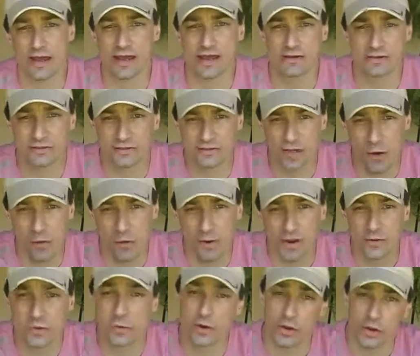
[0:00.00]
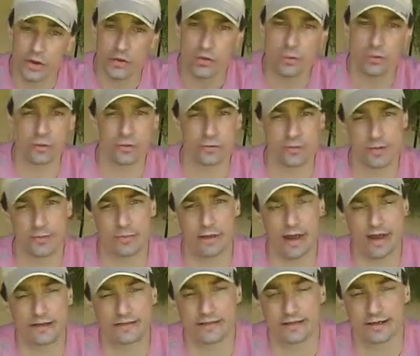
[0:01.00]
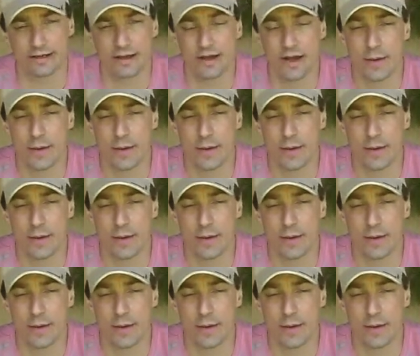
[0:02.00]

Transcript: He's sowing where you will reap later.